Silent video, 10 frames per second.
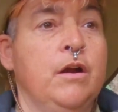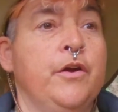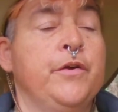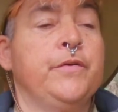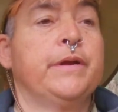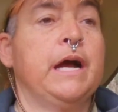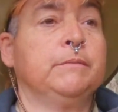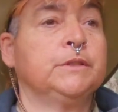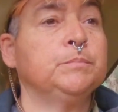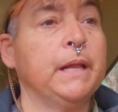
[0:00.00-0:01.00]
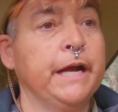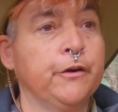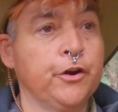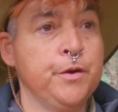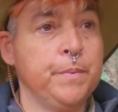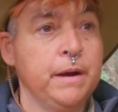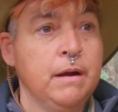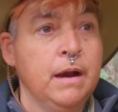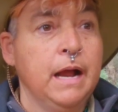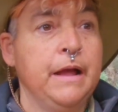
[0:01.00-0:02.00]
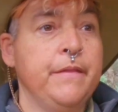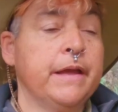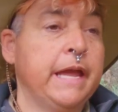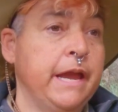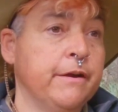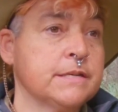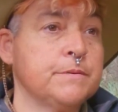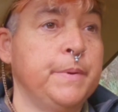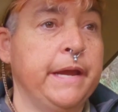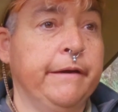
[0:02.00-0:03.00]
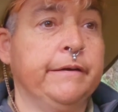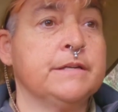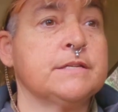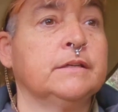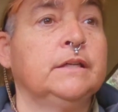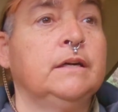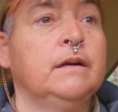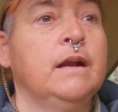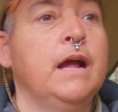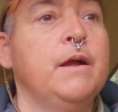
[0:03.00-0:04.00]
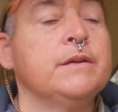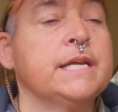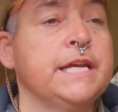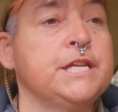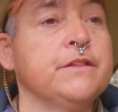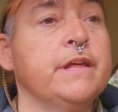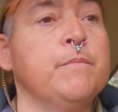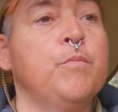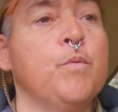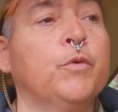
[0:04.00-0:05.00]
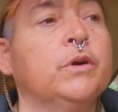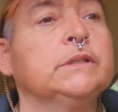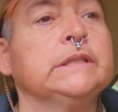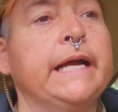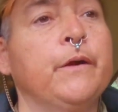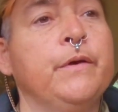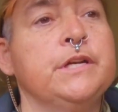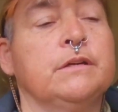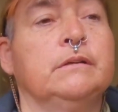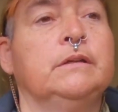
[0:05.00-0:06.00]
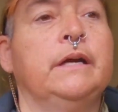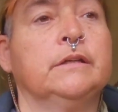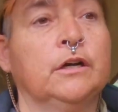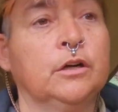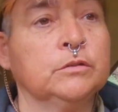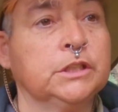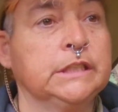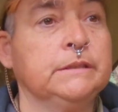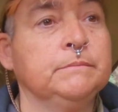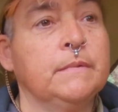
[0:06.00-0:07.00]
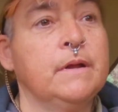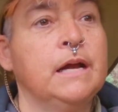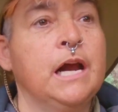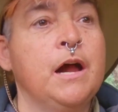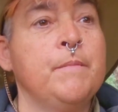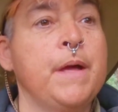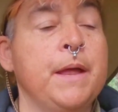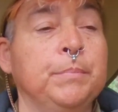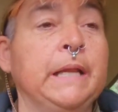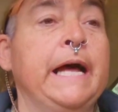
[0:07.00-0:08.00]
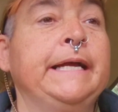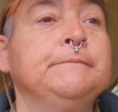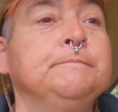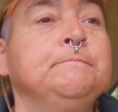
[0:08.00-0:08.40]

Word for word: who come to playgroup and their carers and parents and teaching them Boon Wurrung language and culture um, at play.